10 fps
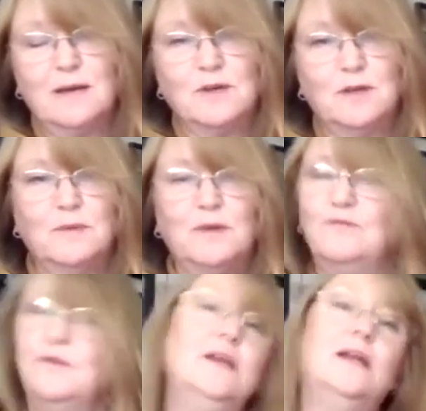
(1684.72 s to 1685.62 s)
can be
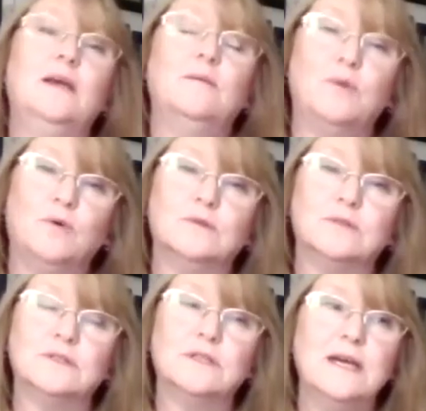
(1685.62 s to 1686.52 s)
really
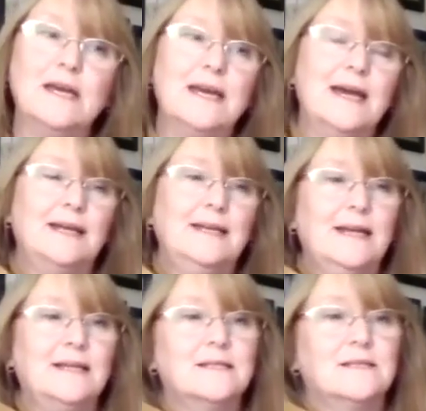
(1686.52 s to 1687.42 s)
important and
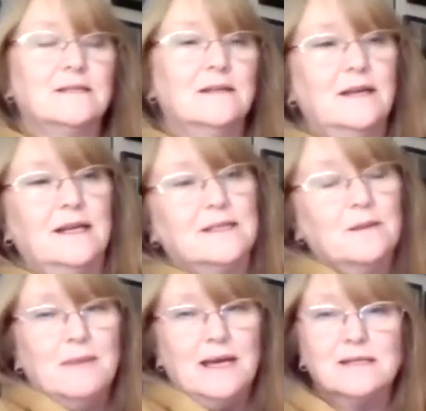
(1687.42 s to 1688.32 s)
yet it's it's
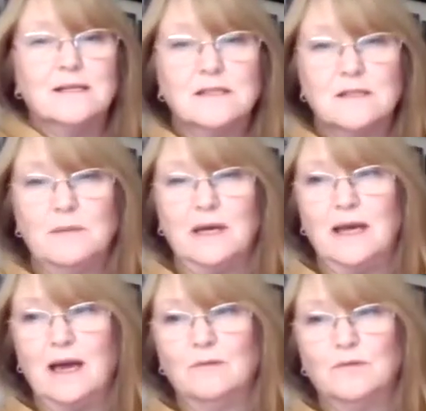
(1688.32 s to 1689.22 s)
amazing to me
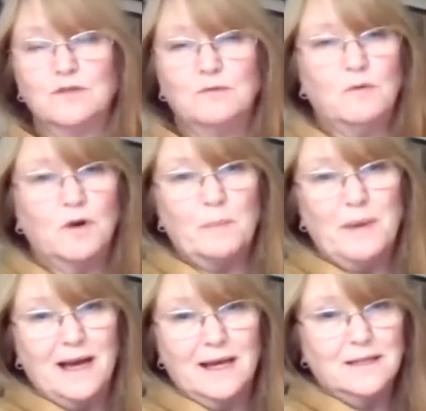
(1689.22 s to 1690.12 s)
how much we want to
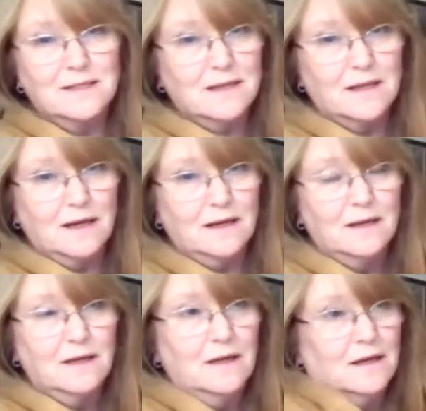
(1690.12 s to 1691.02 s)
pack into that
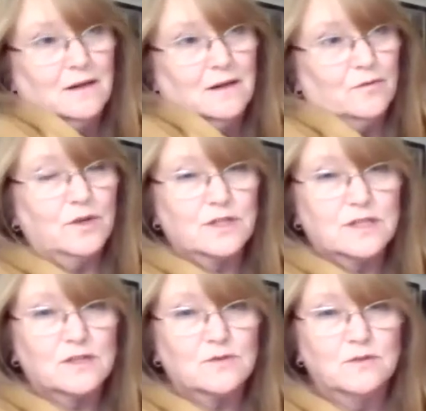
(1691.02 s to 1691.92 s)
i've worked
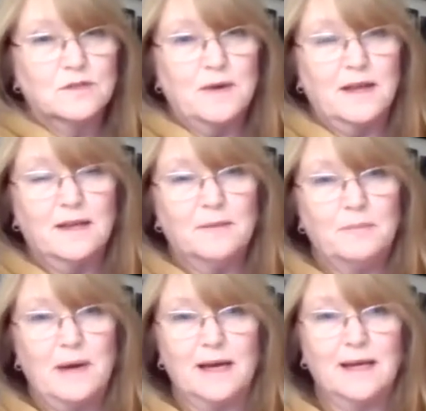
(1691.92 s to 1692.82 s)
in schools where they
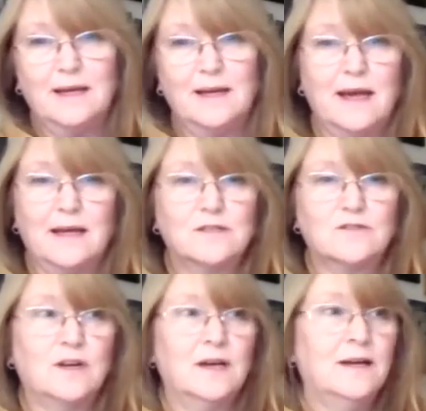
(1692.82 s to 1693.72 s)
pack in
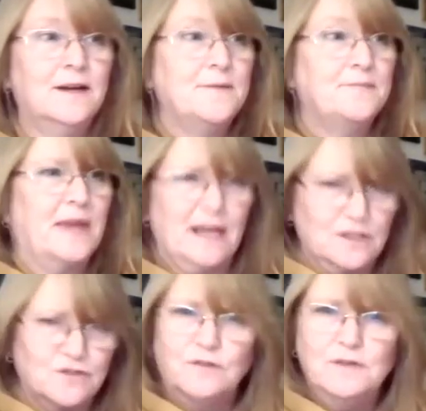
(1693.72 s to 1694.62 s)
extra
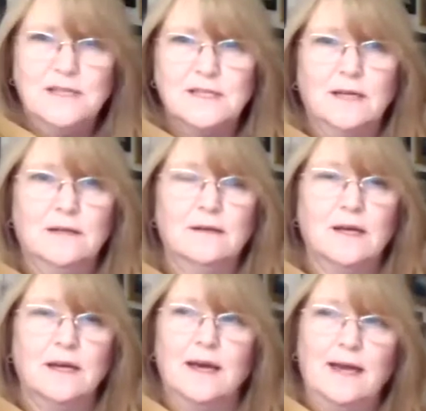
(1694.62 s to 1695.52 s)
extra reading
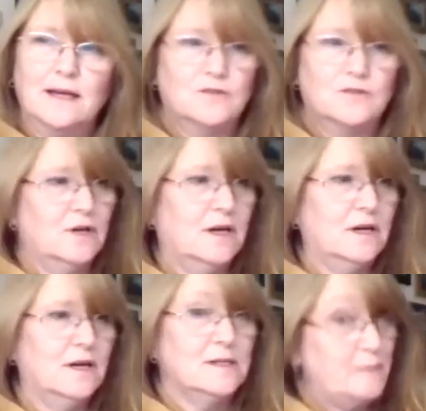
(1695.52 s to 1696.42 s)
extra
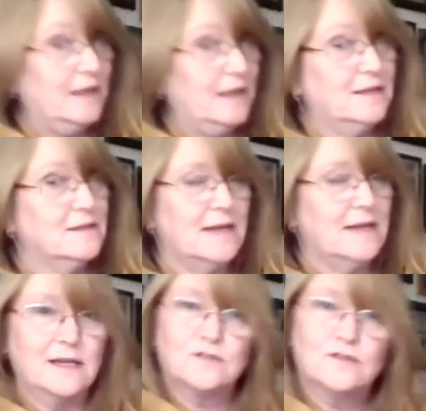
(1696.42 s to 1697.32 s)
spellings,
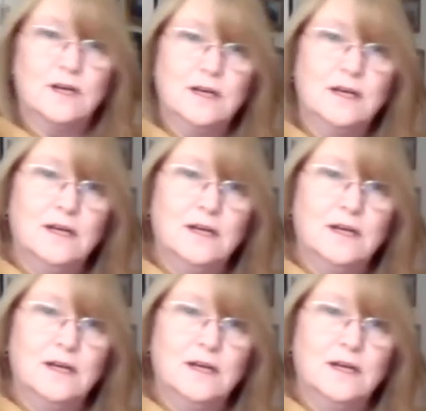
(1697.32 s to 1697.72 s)
extra